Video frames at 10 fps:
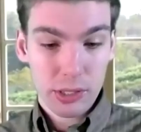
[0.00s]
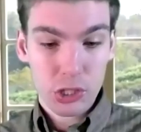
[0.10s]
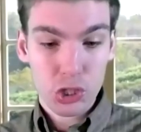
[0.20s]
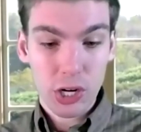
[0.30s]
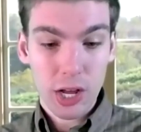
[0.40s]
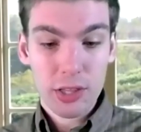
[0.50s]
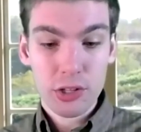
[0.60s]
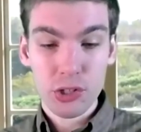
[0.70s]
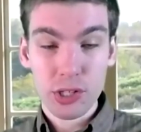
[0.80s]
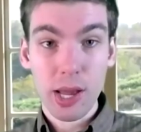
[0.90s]

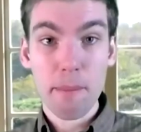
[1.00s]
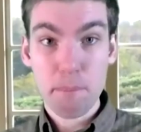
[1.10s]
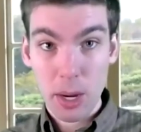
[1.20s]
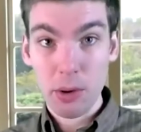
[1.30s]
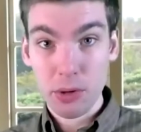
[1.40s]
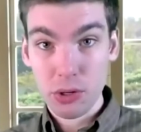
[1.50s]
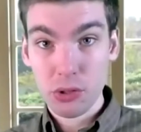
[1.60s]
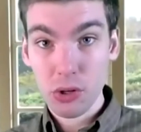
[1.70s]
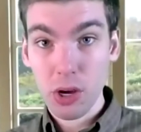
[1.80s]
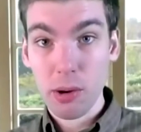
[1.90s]
challenging about your
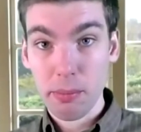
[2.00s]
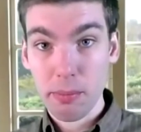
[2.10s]
job?